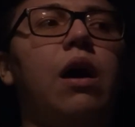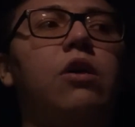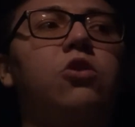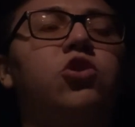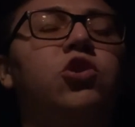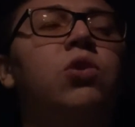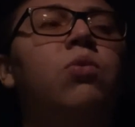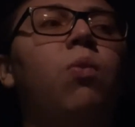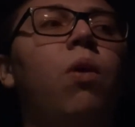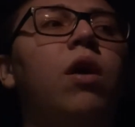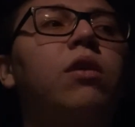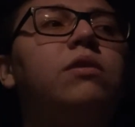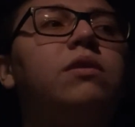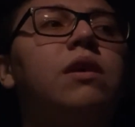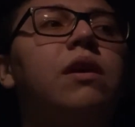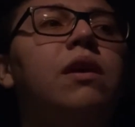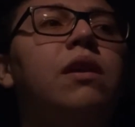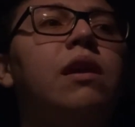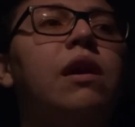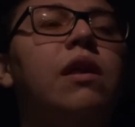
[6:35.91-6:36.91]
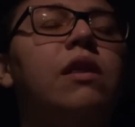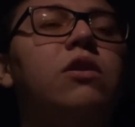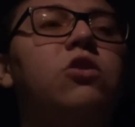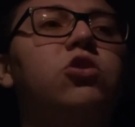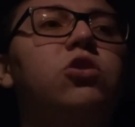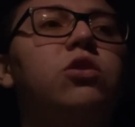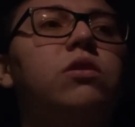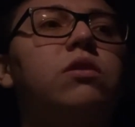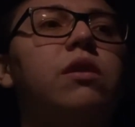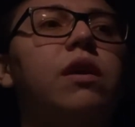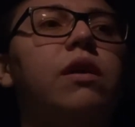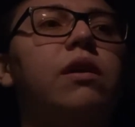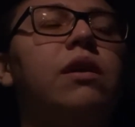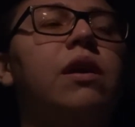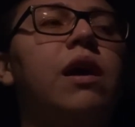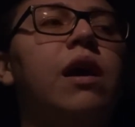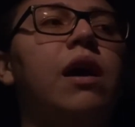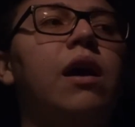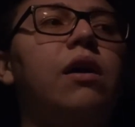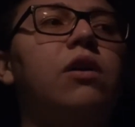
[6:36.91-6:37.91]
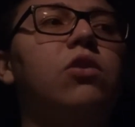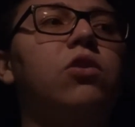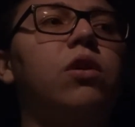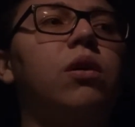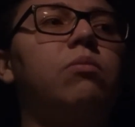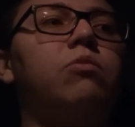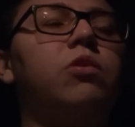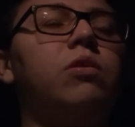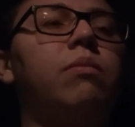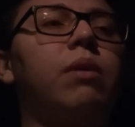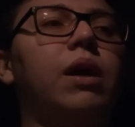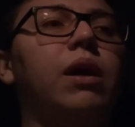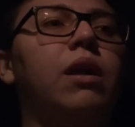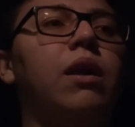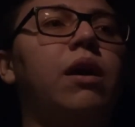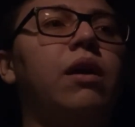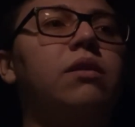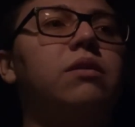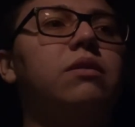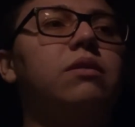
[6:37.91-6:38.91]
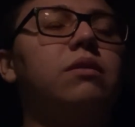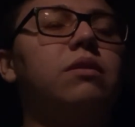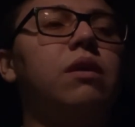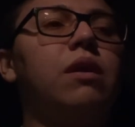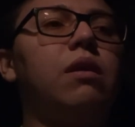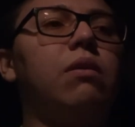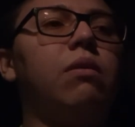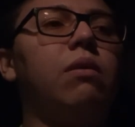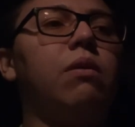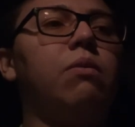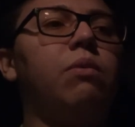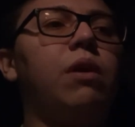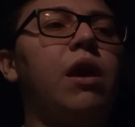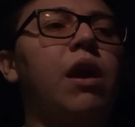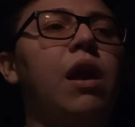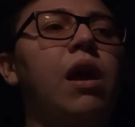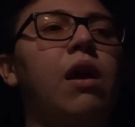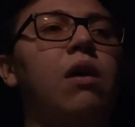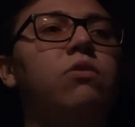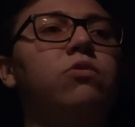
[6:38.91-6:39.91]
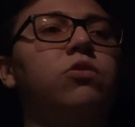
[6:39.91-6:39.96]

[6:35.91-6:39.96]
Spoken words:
she walked in and then she's like, yeah, you know, I'm doing my clients today, right now.